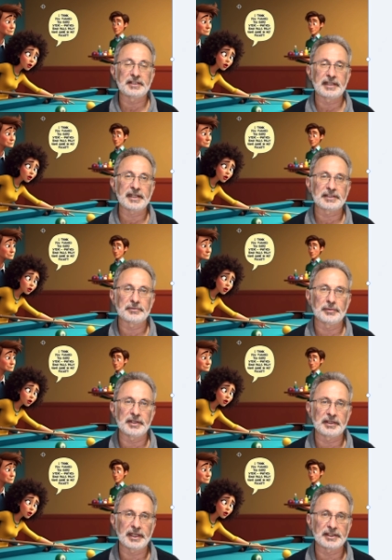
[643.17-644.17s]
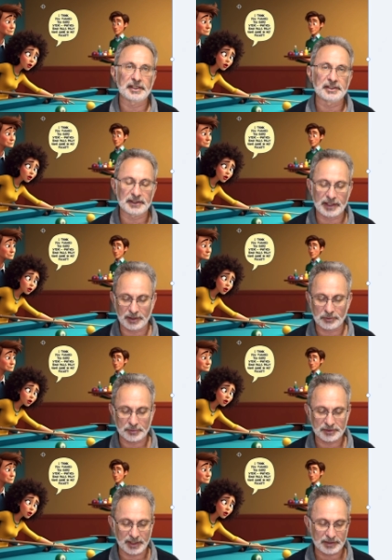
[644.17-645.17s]
text when the text isn't
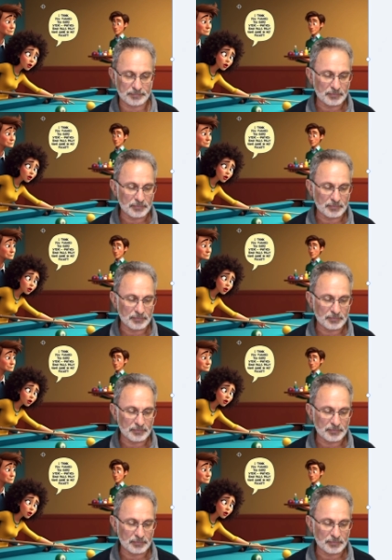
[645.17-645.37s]
100%.